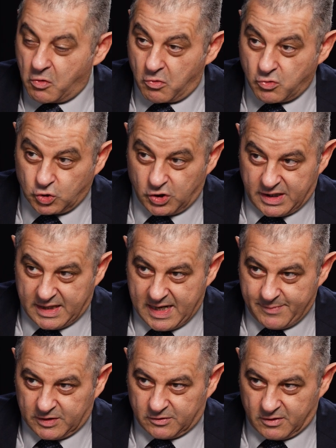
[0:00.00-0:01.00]
corrosion
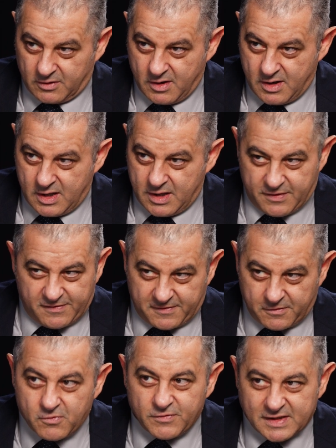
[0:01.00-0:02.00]
inhibitor
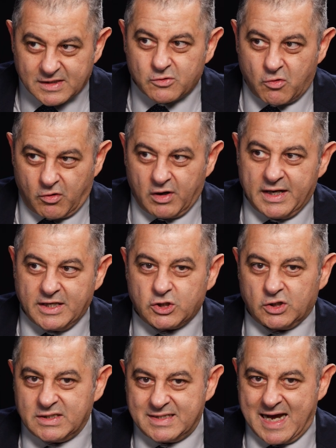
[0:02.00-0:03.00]
through this
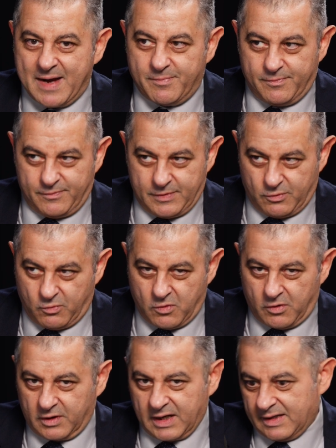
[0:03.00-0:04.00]
correlation type
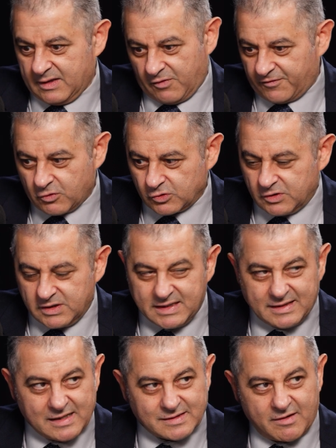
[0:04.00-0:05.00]
work. And of course, the
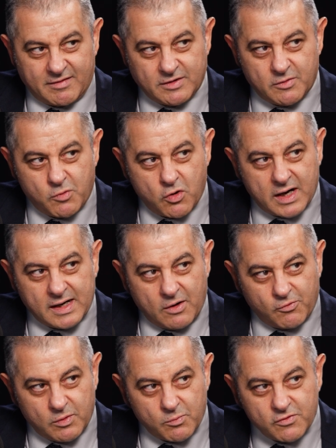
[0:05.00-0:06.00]
details are in the book, and
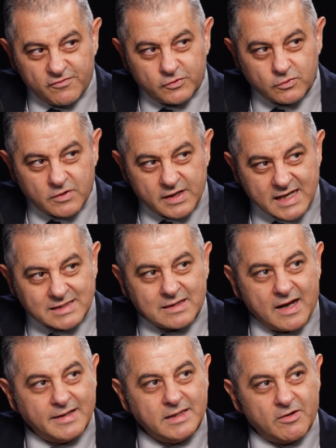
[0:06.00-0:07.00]
I will move to the next
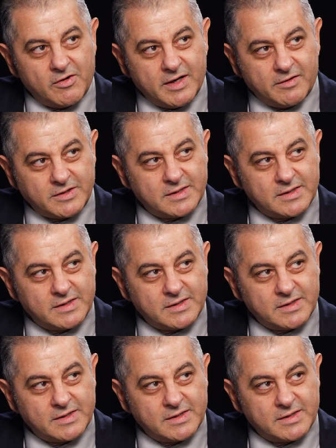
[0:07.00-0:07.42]
slide here. Here